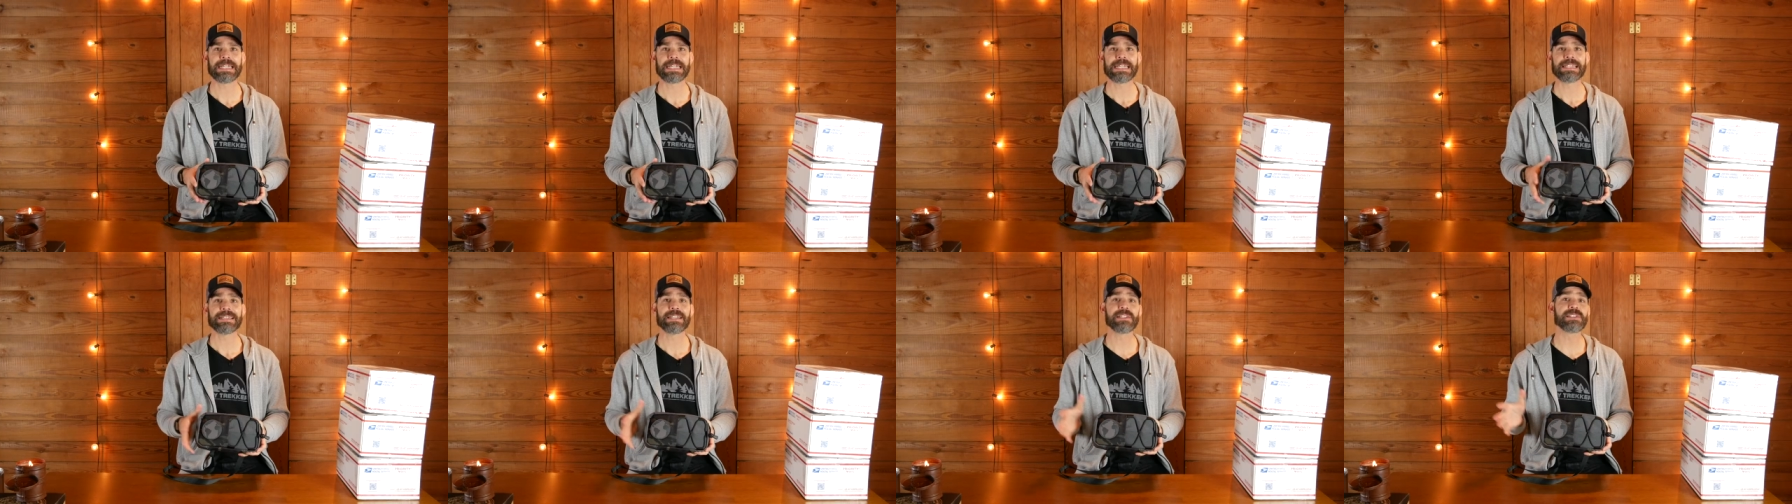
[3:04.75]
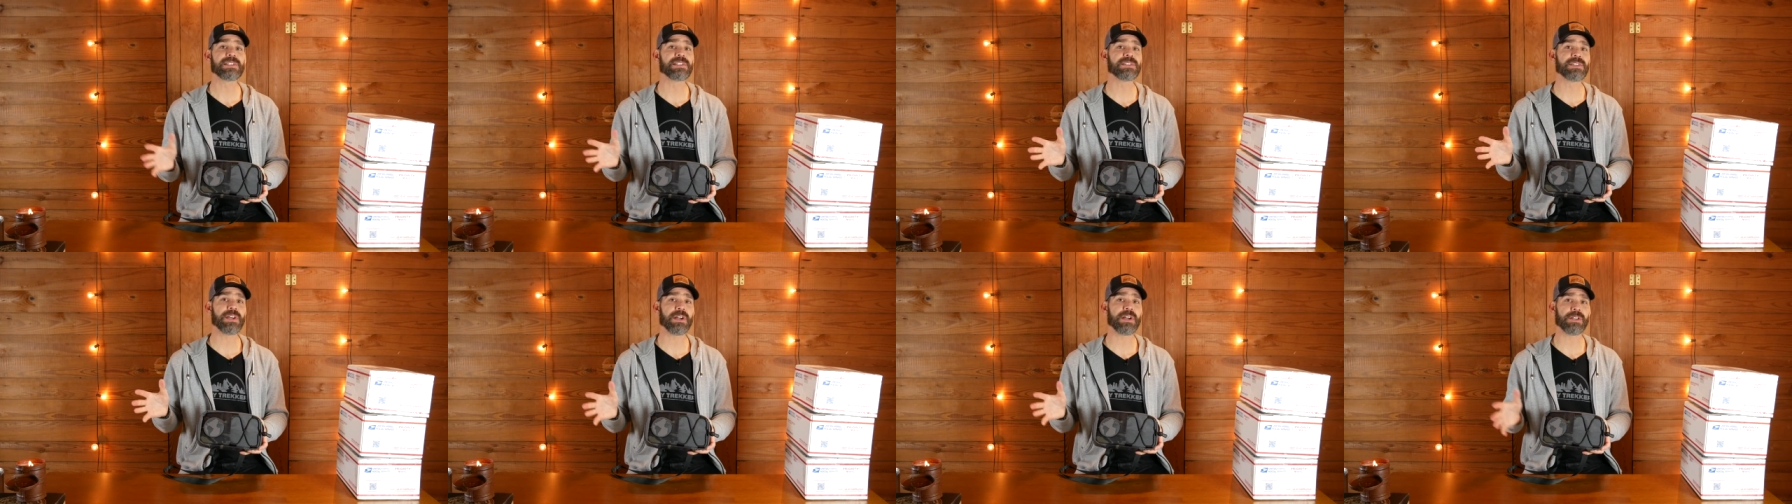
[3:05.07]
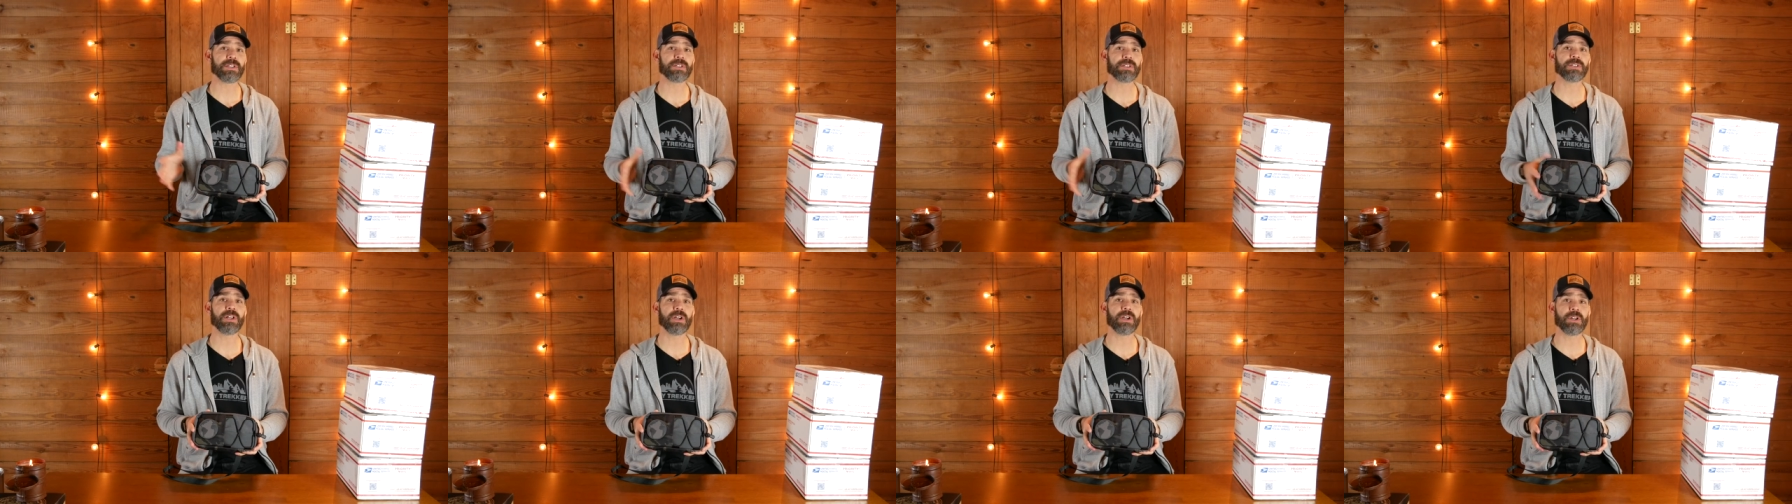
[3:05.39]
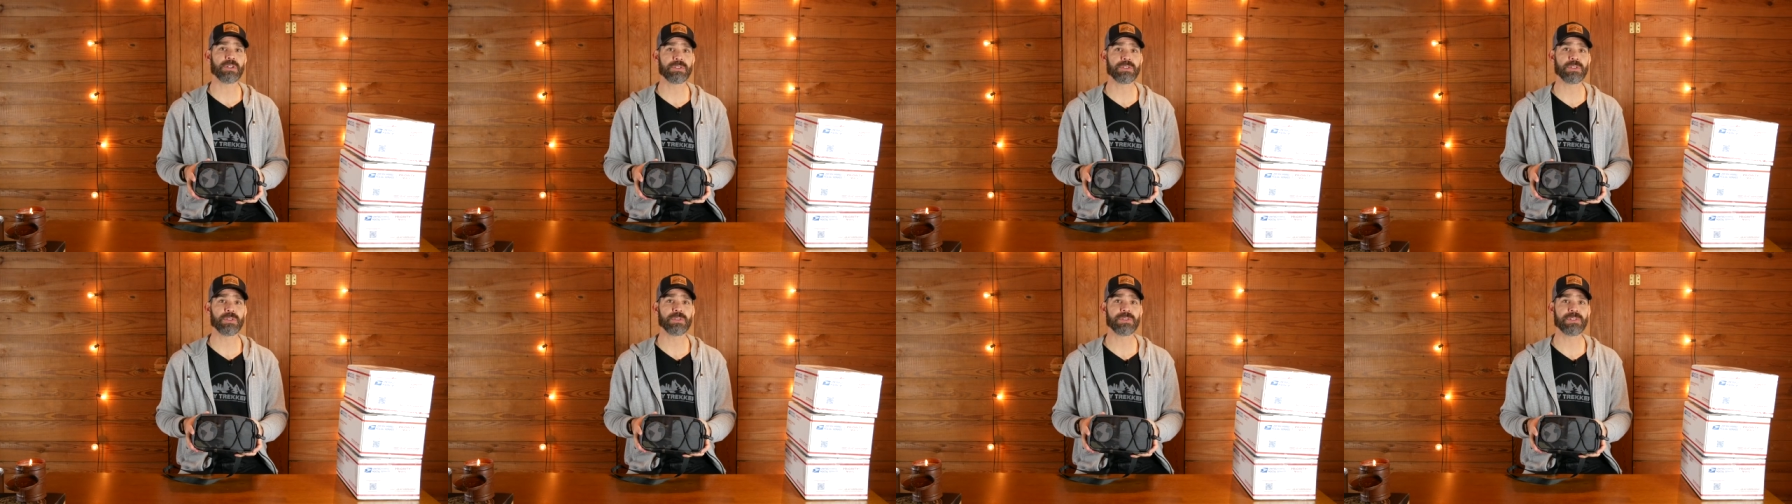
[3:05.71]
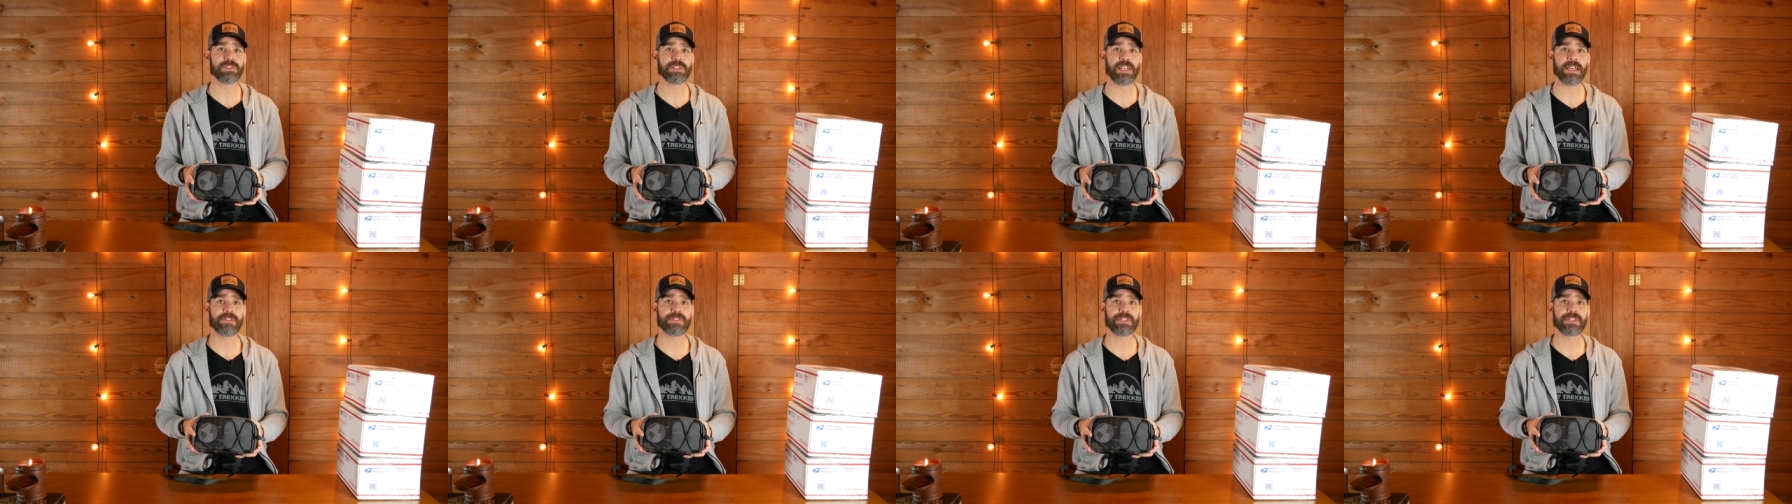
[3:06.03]
This is article
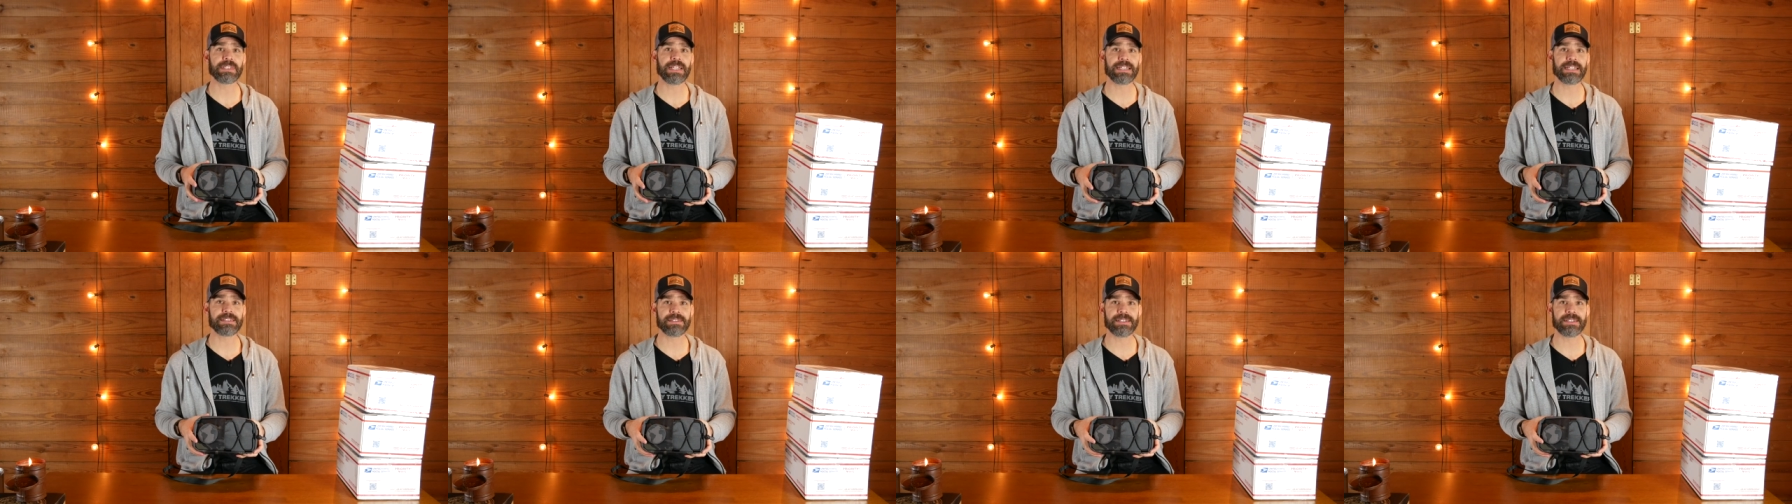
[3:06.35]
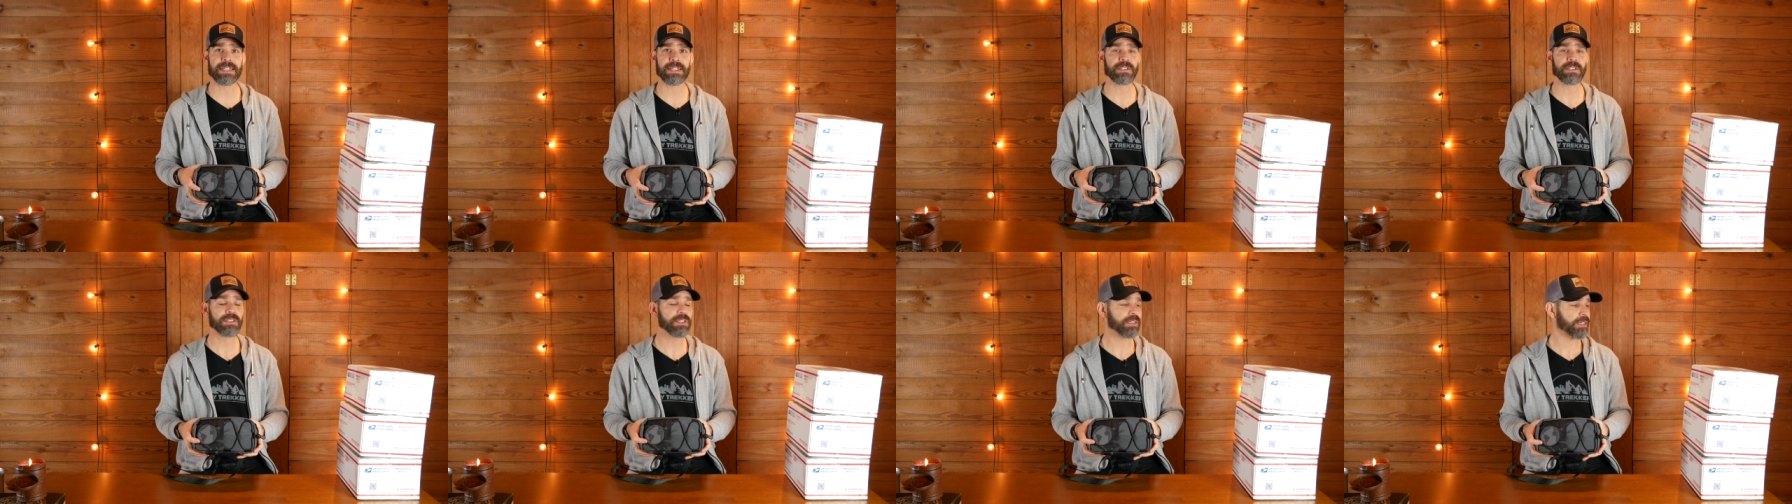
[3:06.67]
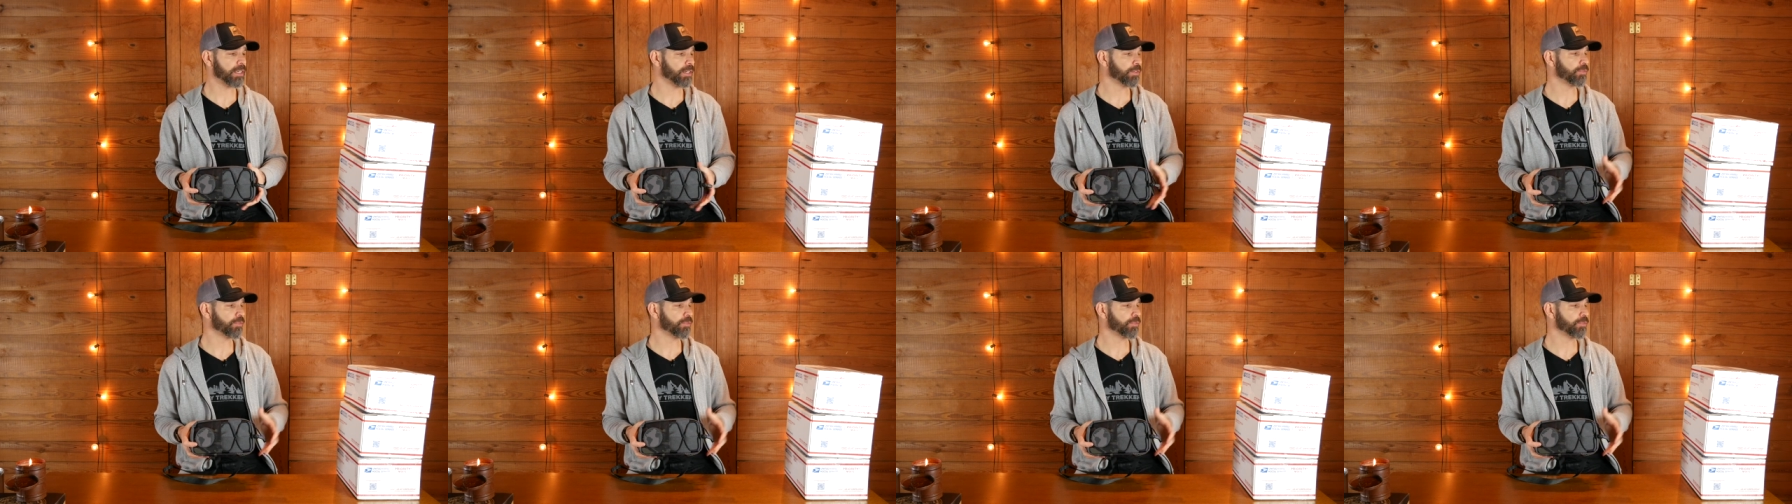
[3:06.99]
027. Let's take a look at